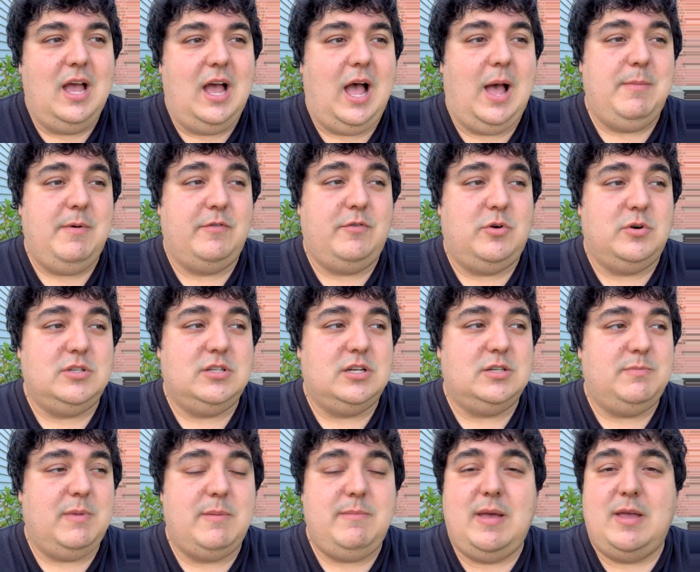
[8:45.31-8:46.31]
Of course,
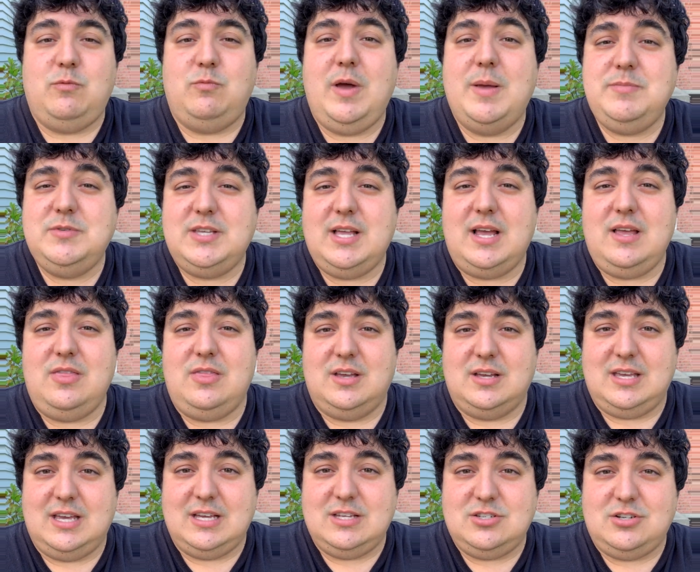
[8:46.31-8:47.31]
there's my main website,
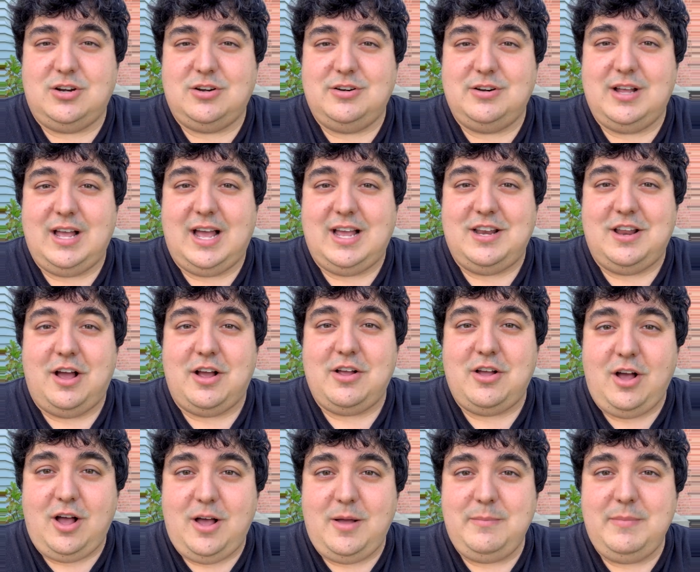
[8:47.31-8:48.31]

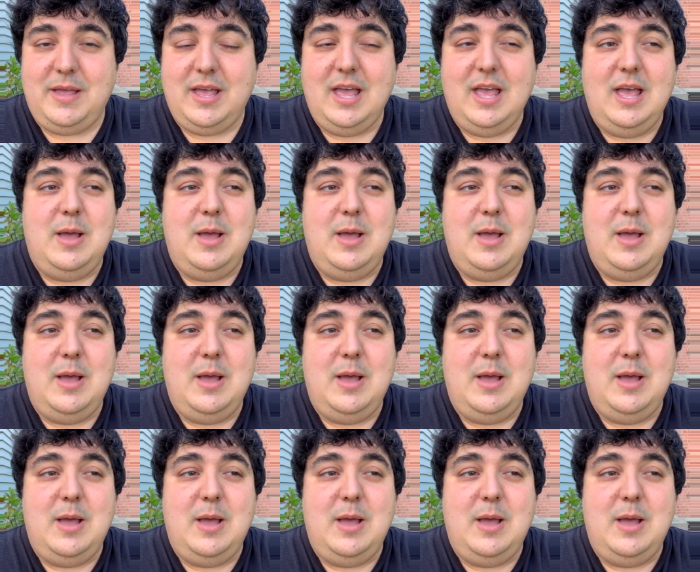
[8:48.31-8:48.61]
thekickstarterguy.com.